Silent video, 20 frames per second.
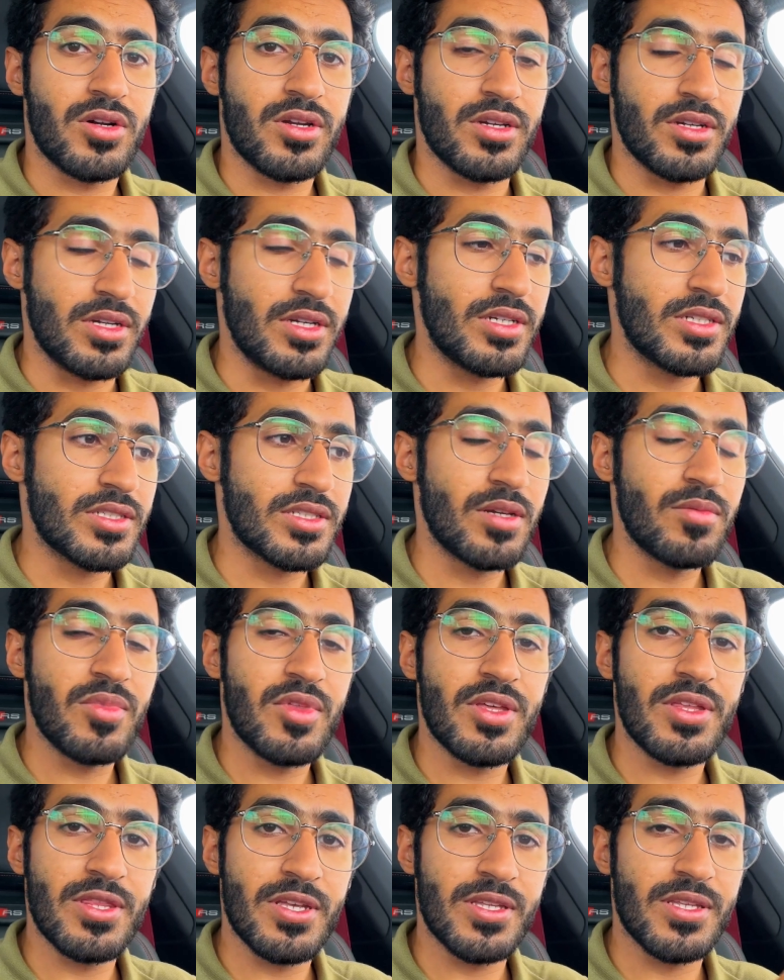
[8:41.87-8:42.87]
Okay, here's
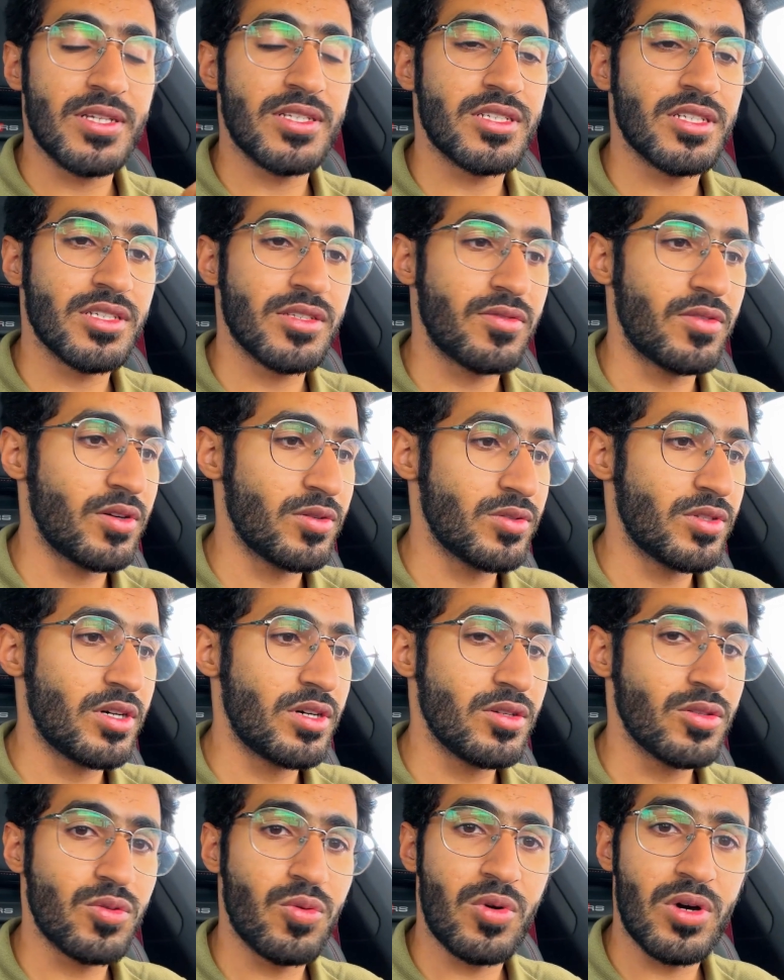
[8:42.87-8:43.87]
something that I just found
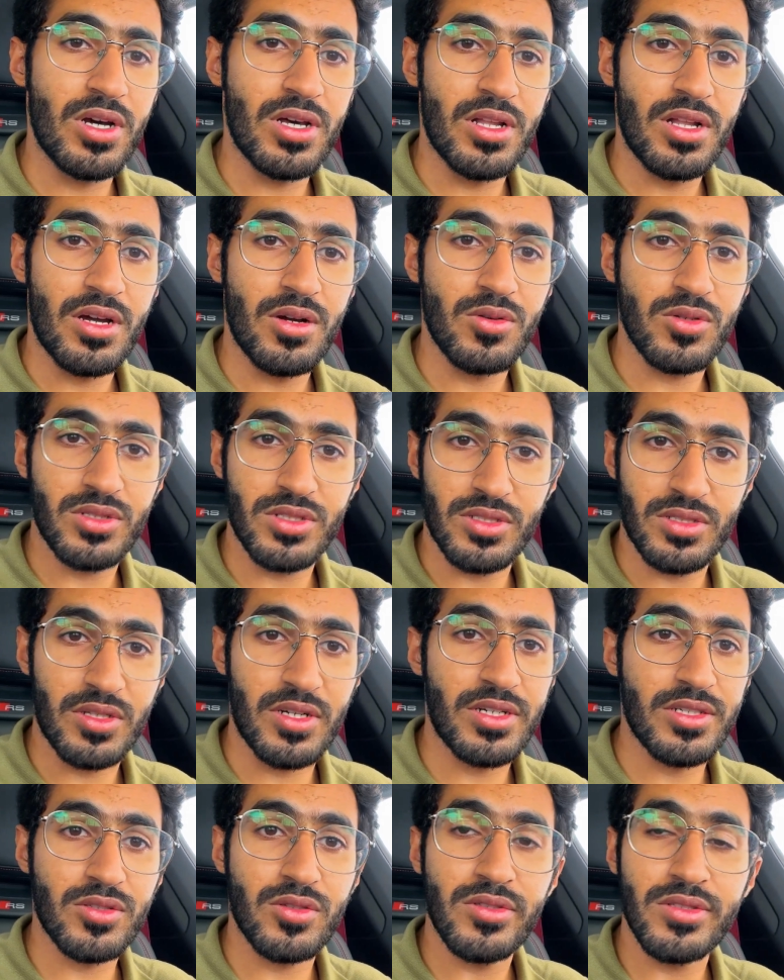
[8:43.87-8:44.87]
out while I was
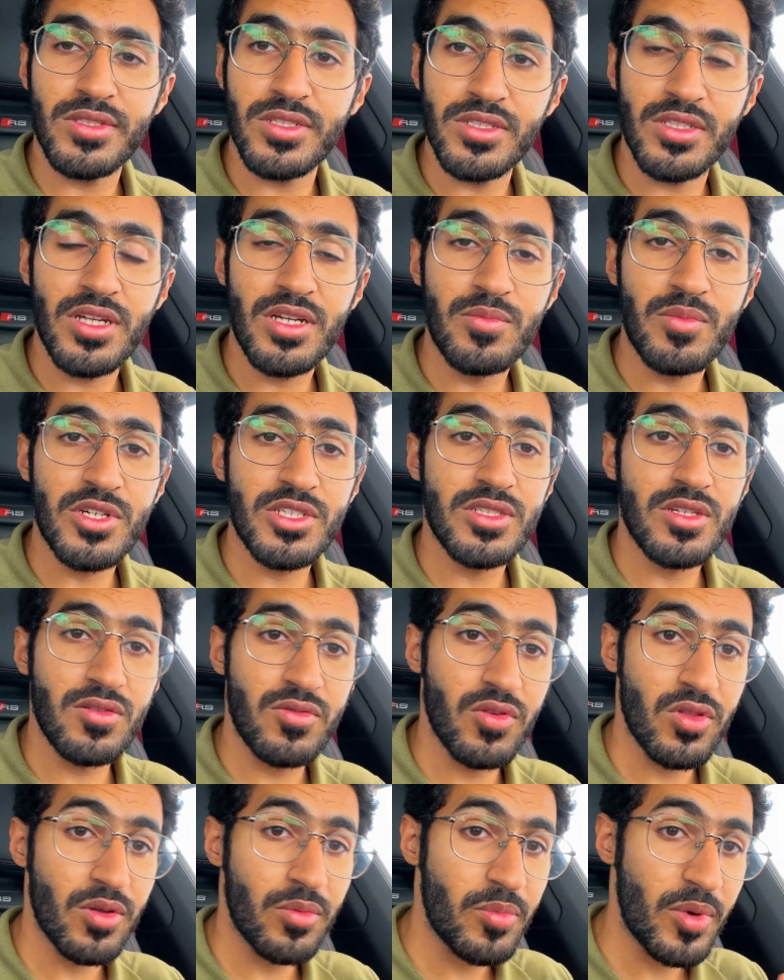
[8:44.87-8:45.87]
trying to entertain
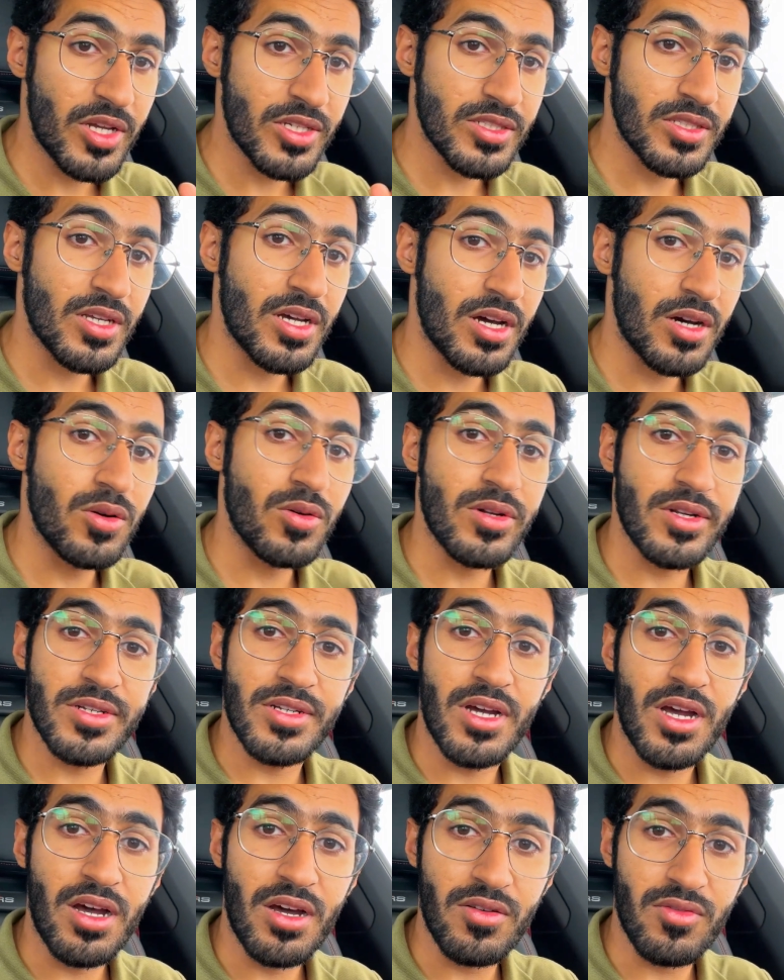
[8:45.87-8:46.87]
myself for the past hour
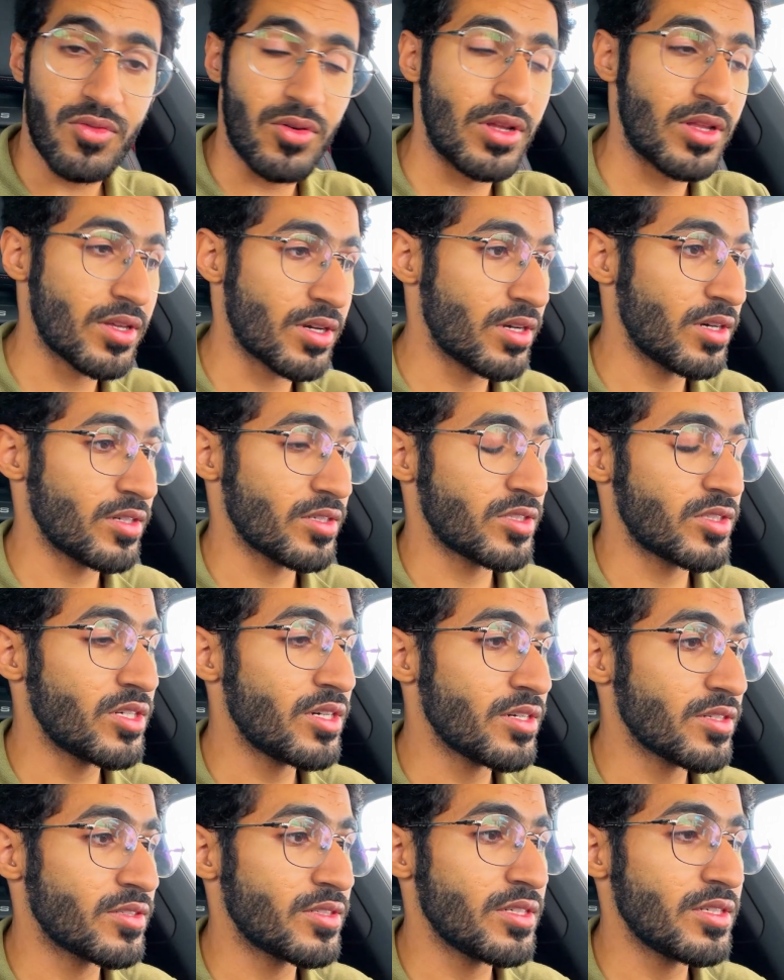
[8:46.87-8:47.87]
and a half while the car is
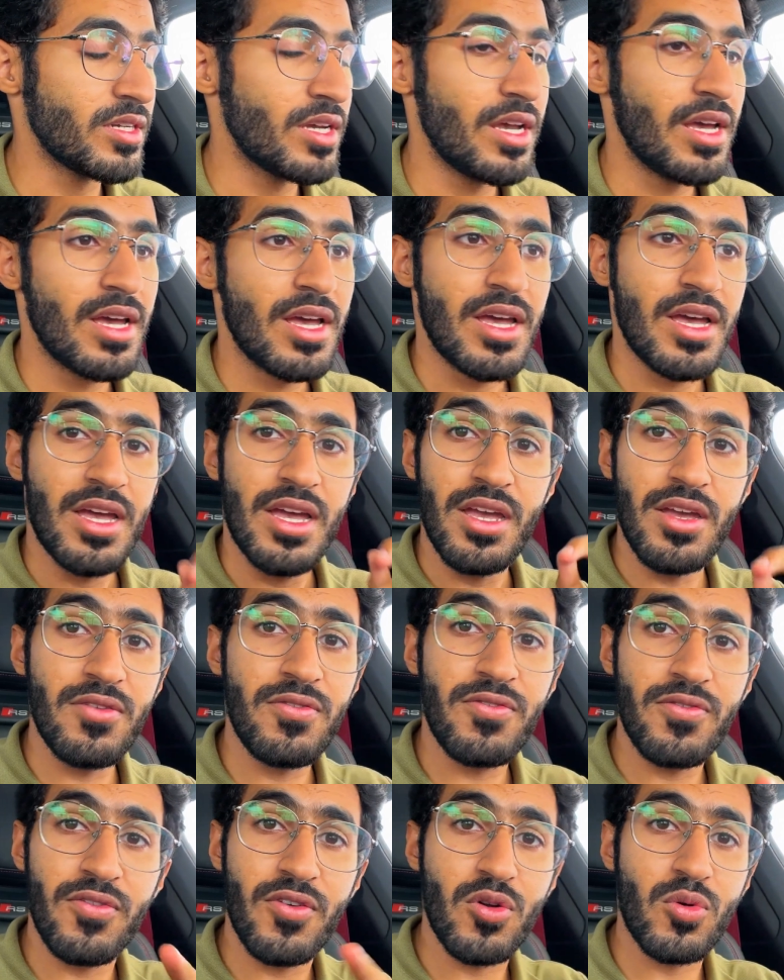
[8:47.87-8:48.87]
charging.
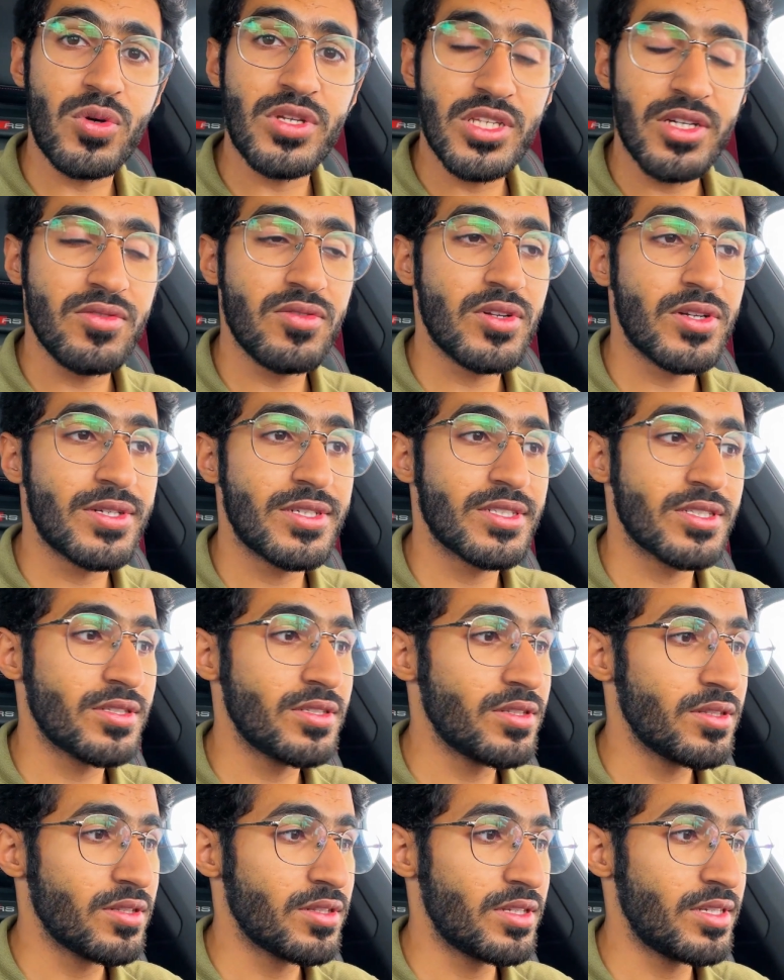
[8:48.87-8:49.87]
If for whatever
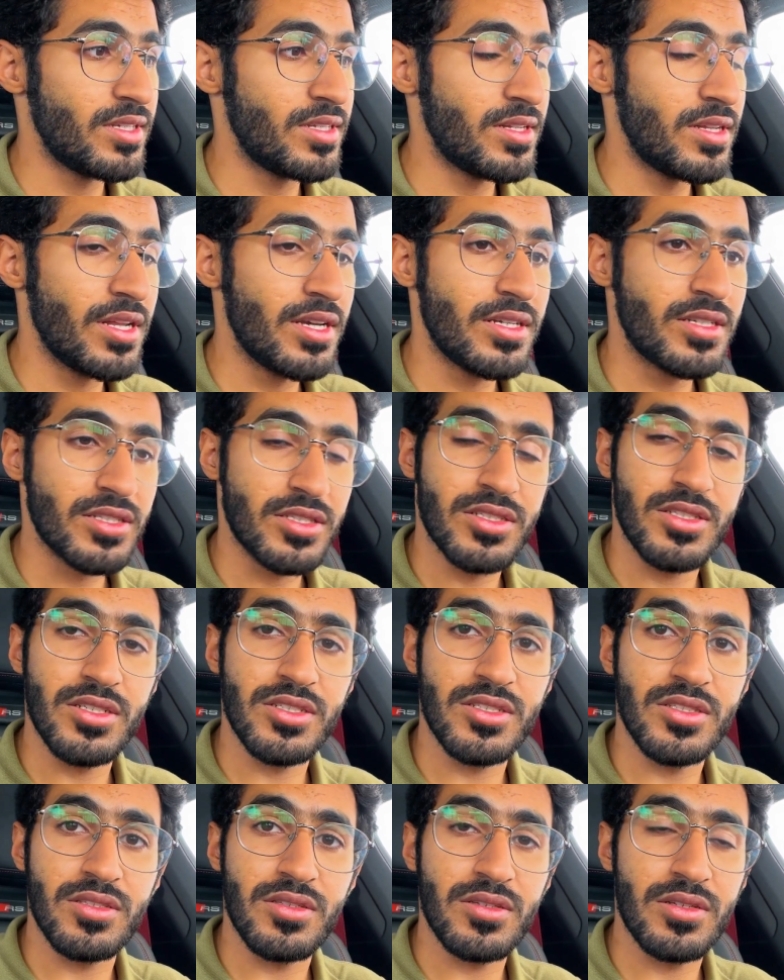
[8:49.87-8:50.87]
reason the
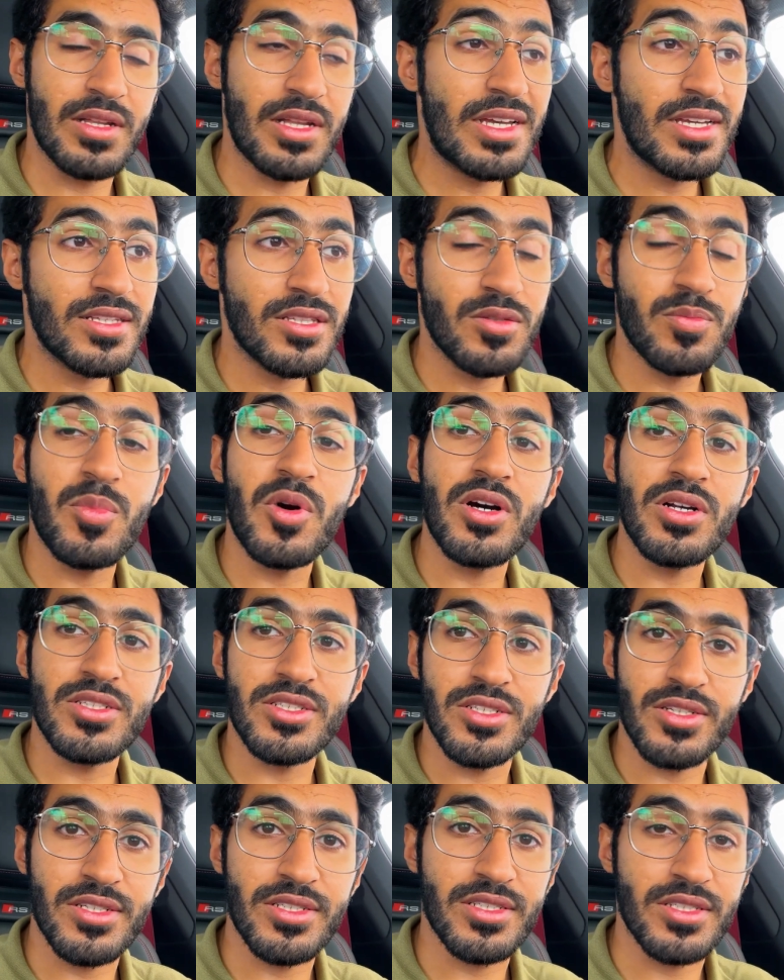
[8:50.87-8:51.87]
lane
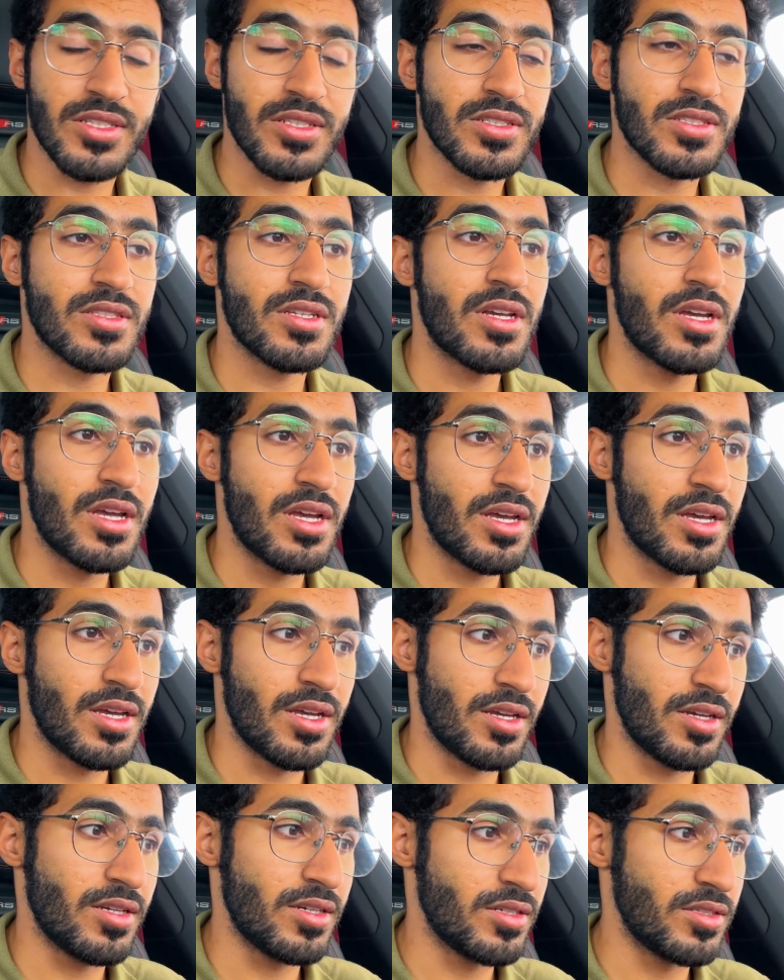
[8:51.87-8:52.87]
departure assist
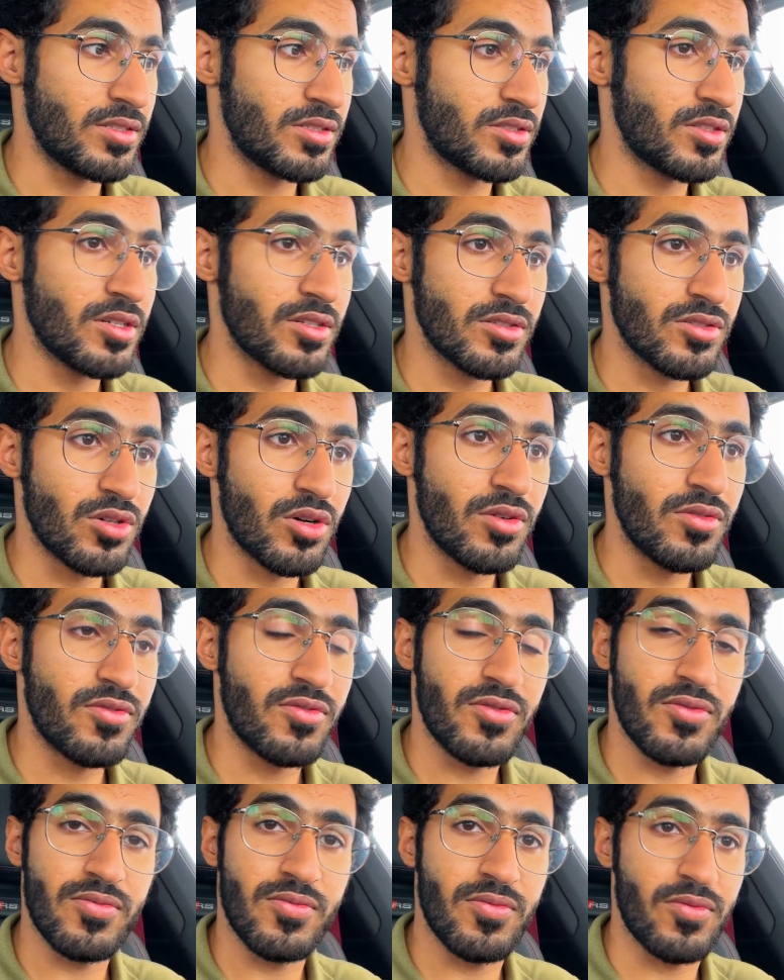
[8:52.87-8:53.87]
is turned
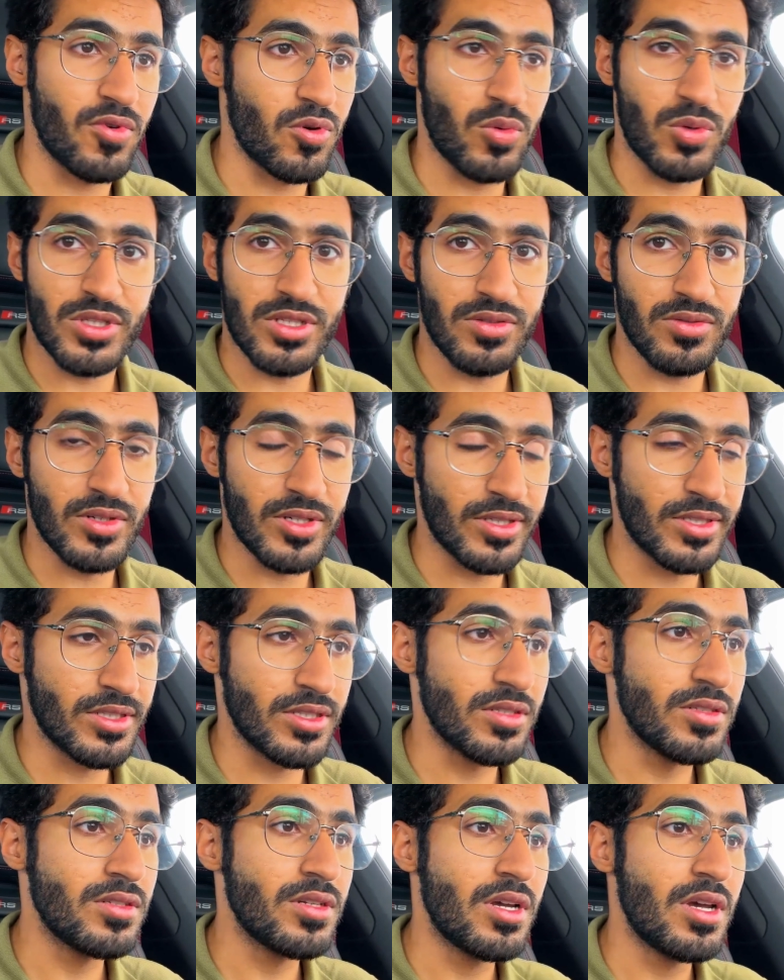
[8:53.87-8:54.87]
off for whatever
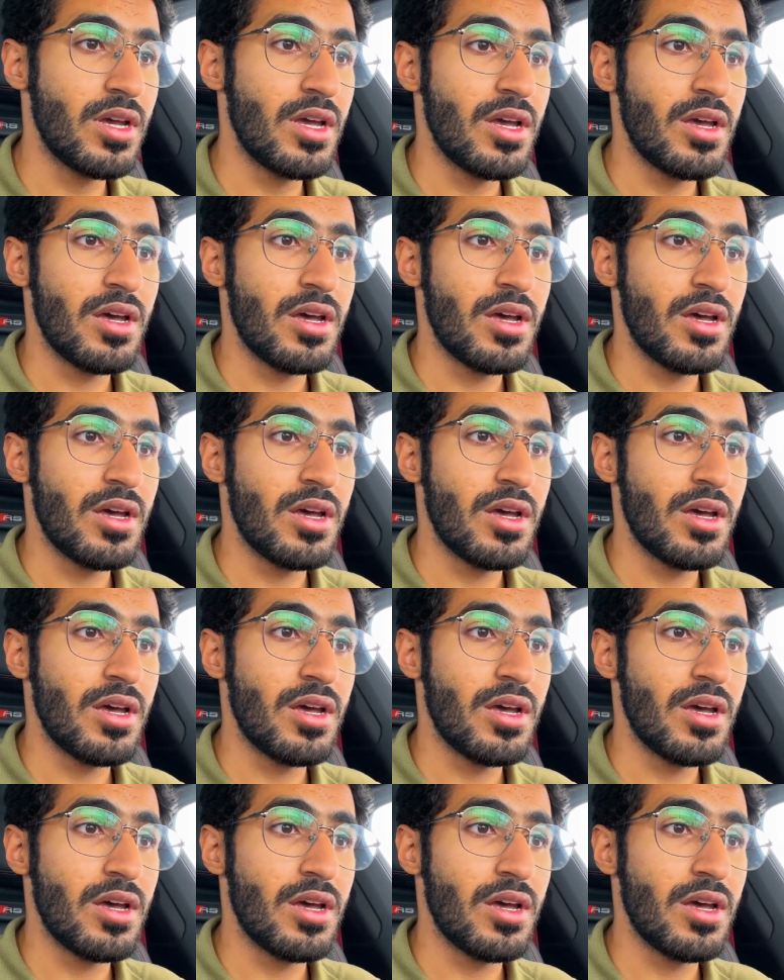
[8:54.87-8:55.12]
reason,